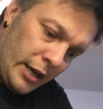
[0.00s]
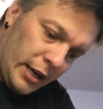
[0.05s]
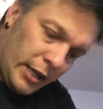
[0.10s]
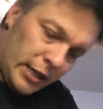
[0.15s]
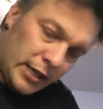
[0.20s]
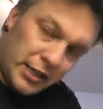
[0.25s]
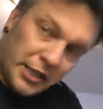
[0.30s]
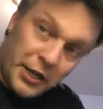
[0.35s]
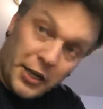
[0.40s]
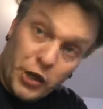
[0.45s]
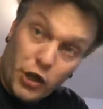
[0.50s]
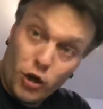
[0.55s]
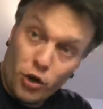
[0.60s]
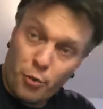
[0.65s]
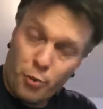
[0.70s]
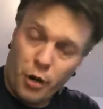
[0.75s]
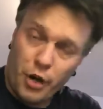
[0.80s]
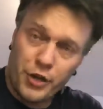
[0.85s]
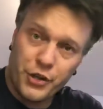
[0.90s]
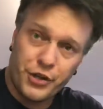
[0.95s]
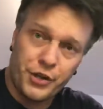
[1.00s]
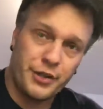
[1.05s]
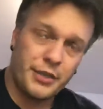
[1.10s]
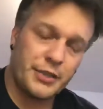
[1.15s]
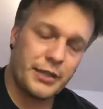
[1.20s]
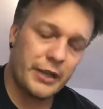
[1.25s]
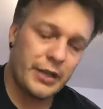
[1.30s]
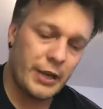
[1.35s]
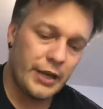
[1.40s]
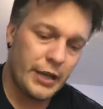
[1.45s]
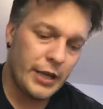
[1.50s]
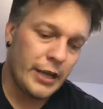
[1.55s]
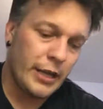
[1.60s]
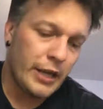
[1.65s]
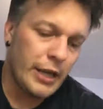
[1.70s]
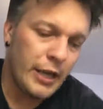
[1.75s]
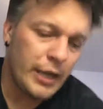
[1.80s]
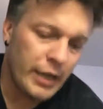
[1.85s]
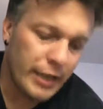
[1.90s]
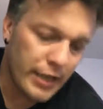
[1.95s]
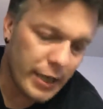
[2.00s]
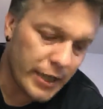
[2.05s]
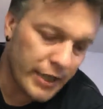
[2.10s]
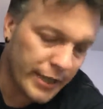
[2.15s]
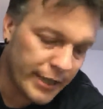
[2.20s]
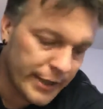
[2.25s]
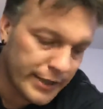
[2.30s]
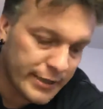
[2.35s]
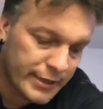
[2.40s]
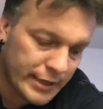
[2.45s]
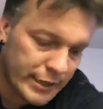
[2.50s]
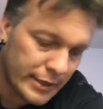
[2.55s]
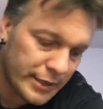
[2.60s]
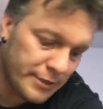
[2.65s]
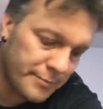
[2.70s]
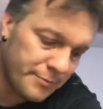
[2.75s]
cleaning your brushes is